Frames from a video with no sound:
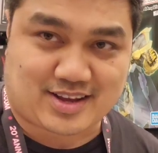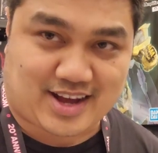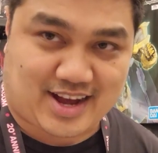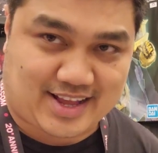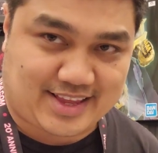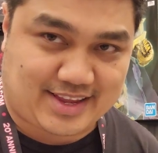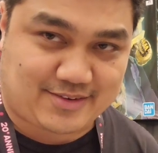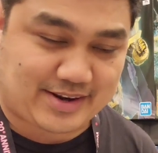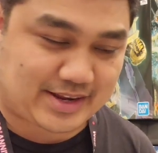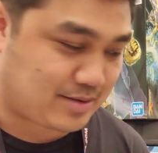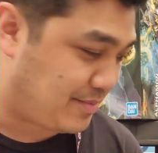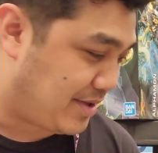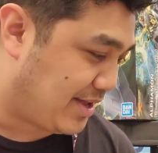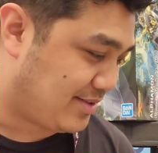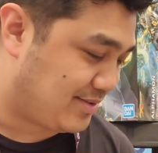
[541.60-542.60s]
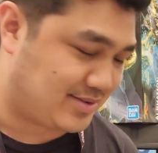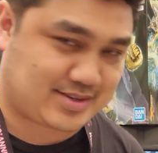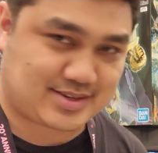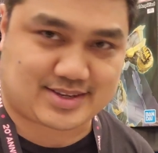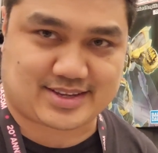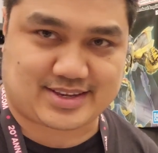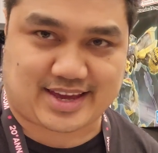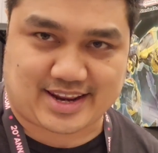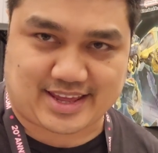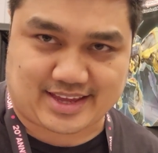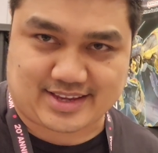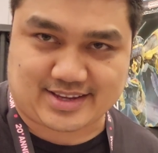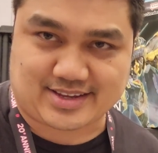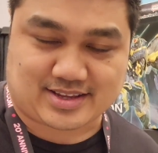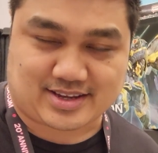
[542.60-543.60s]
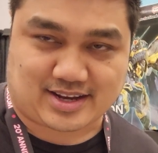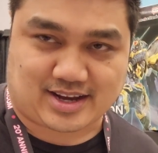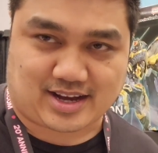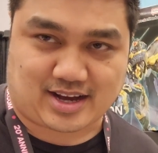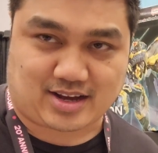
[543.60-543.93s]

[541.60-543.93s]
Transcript: Highly recommend getting a